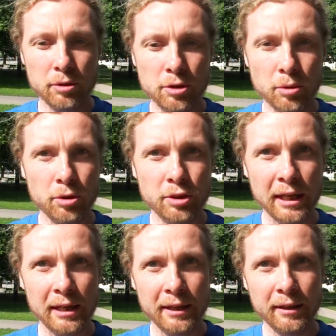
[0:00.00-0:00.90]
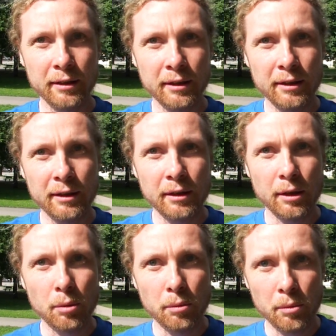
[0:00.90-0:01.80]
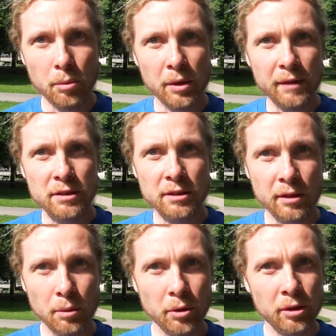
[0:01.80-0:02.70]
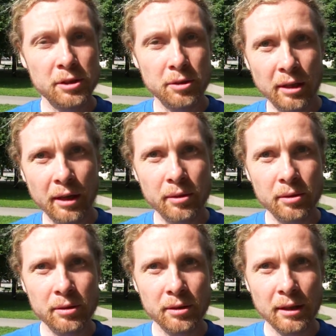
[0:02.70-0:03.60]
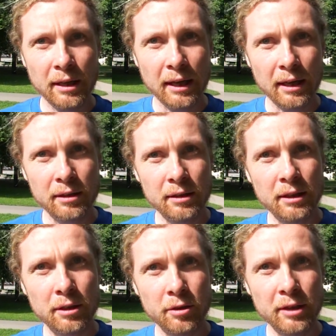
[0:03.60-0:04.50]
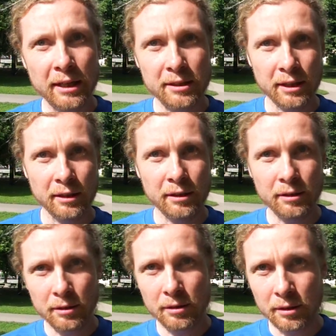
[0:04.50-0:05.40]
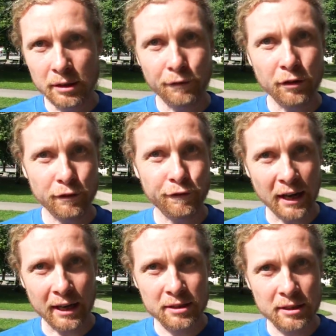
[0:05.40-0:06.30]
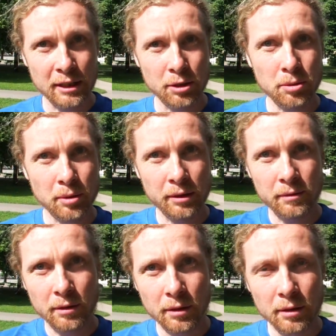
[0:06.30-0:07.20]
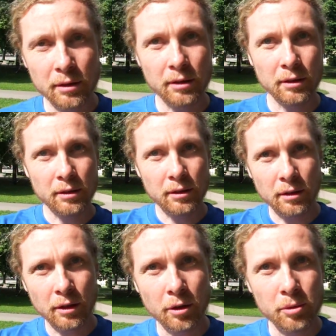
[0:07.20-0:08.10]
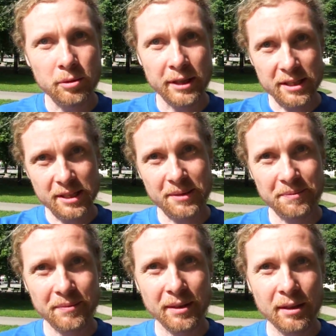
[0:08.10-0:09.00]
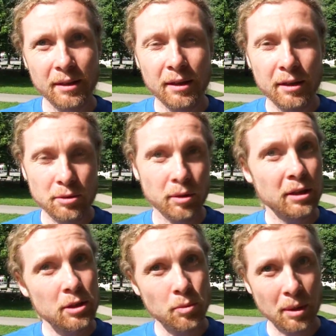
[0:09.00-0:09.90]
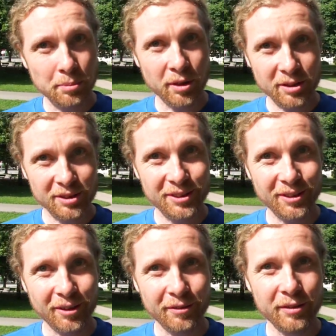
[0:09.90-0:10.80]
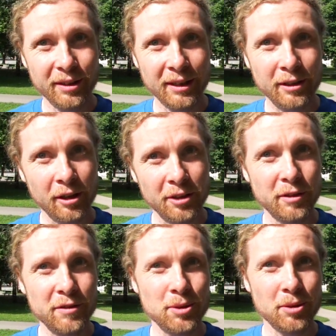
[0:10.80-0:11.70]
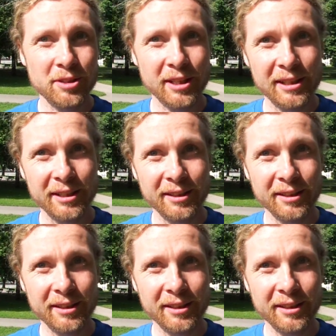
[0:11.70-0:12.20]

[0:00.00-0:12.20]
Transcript: storytelling weaves the world together and connecting different facts into a wholeness. So that is one part of the ecology of storytelling.